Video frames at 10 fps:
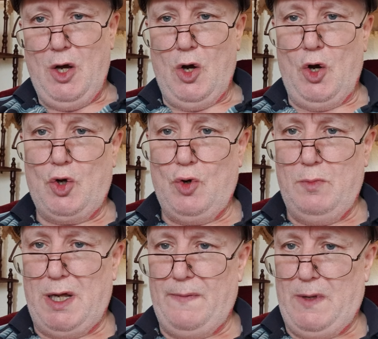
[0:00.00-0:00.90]
or oh,
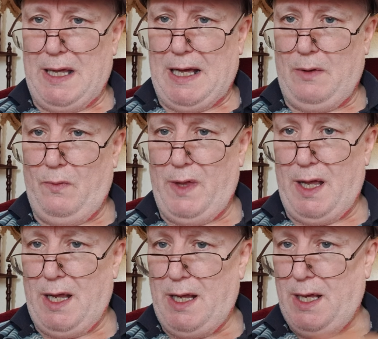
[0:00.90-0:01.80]
come on out
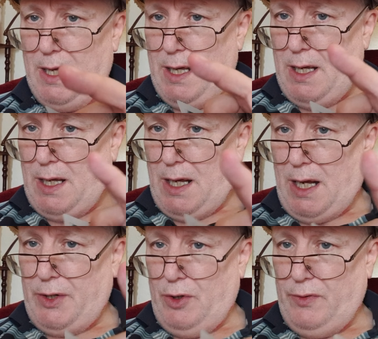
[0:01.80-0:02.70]
there
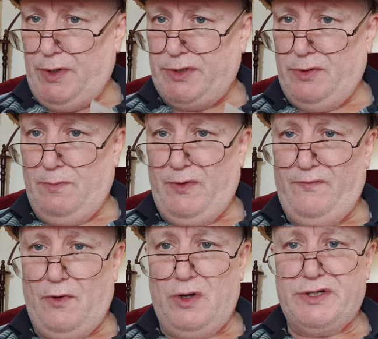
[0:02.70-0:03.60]
I know there's number
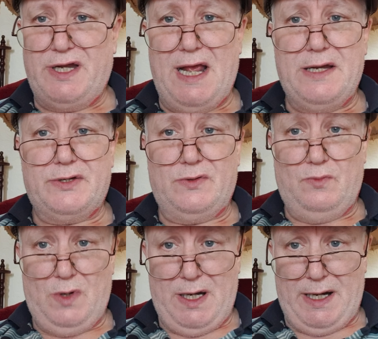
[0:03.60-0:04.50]
48
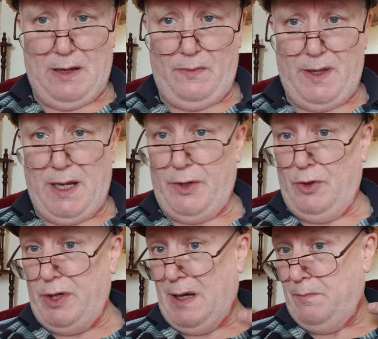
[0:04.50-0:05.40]
somewhere out there. I
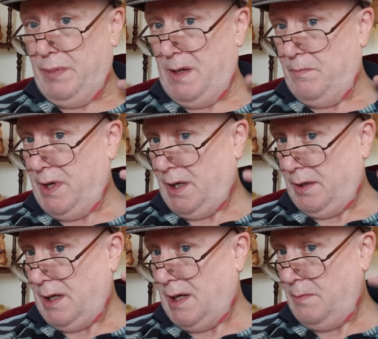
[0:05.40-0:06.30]
know you haven't been
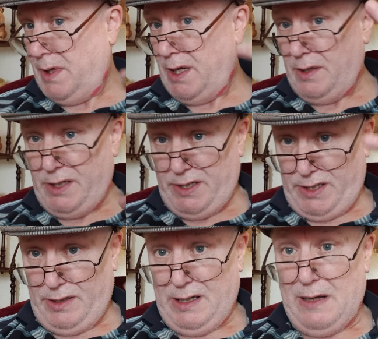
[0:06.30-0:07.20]
bitten like me and you're
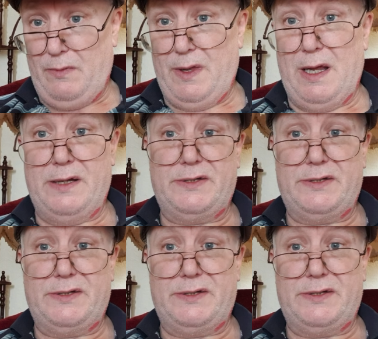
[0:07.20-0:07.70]
still out there.